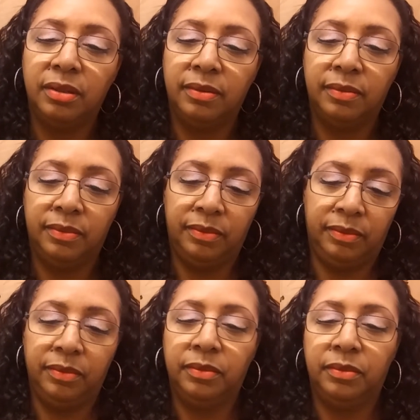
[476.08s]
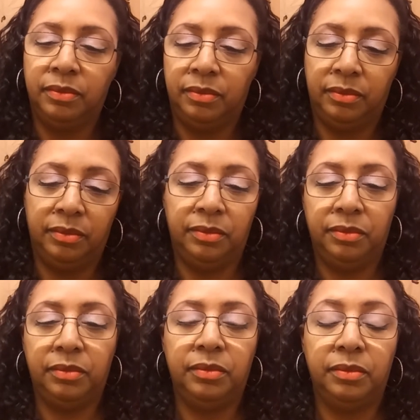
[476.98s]

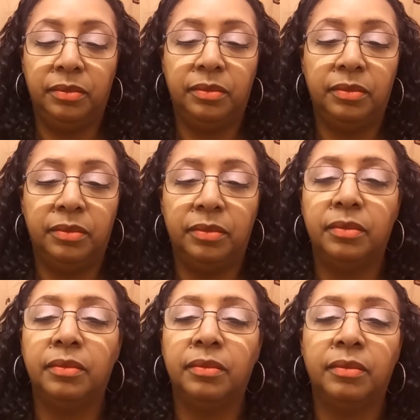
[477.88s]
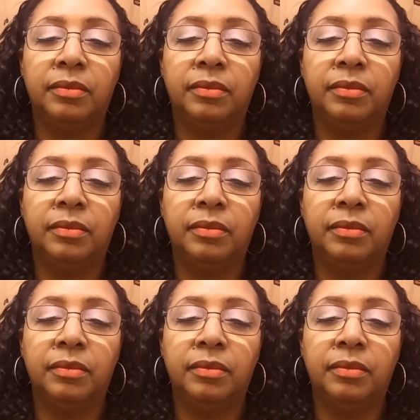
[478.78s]
(silence)